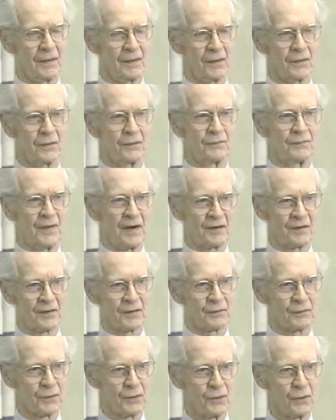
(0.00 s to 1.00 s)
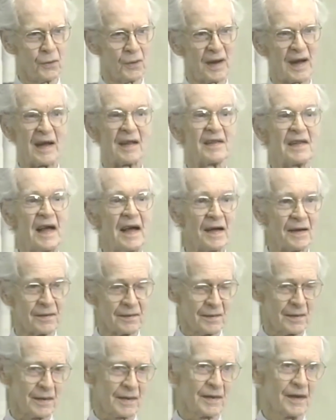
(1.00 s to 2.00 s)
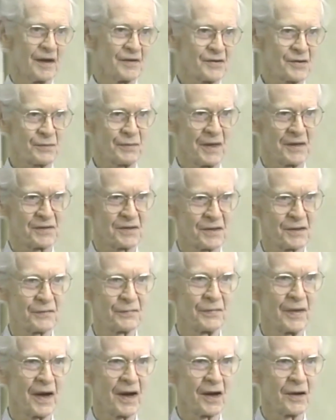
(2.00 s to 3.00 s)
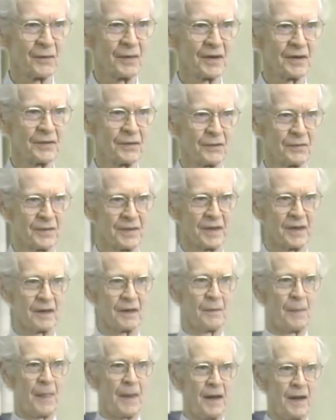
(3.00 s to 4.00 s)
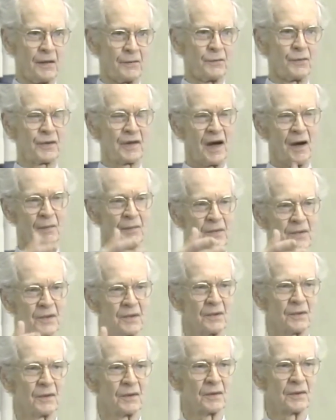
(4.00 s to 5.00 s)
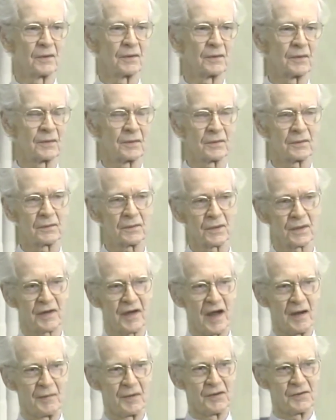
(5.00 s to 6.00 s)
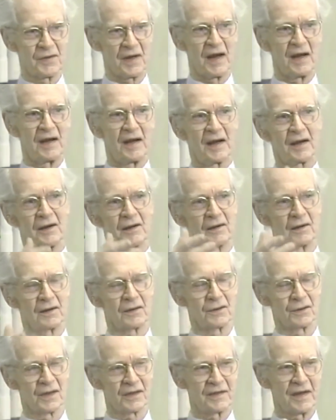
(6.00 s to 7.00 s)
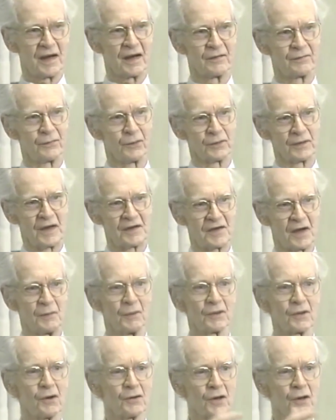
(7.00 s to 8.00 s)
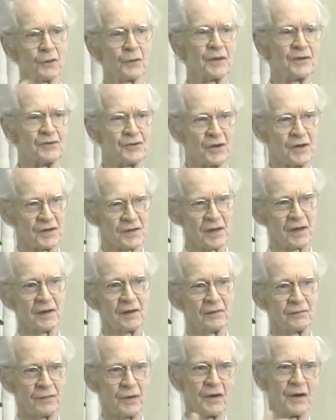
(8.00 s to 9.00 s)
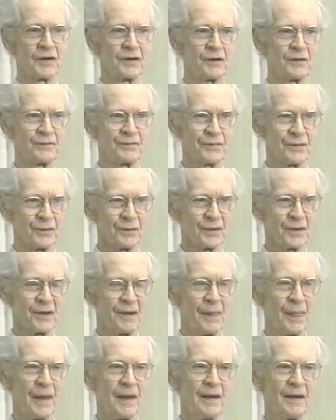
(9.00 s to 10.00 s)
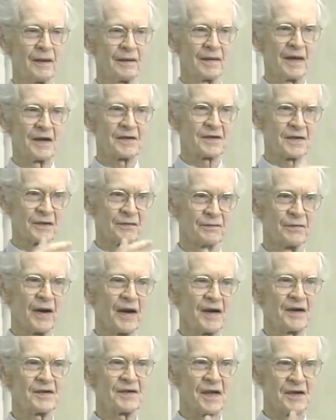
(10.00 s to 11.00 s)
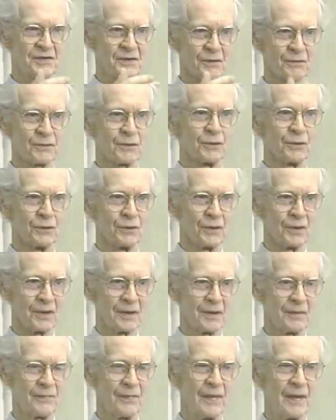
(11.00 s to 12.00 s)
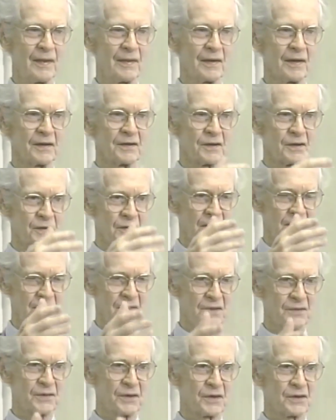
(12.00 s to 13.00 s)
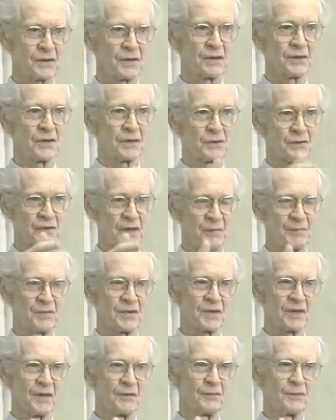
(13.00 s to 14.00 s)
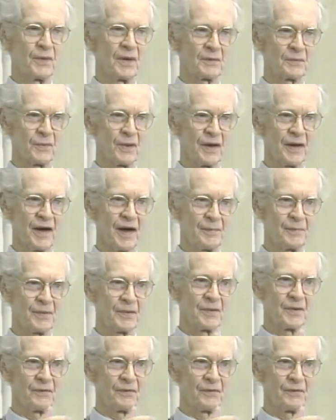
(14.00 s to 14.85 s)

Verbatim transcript: You follow the rule, and then the consequences follow, and you're there. You come to uh, the Cambridge, say, I like uh, good Italian food, and I say, well, go to Luigi's, very good food. That's advice, that's a rule, a, a, a description of what will happen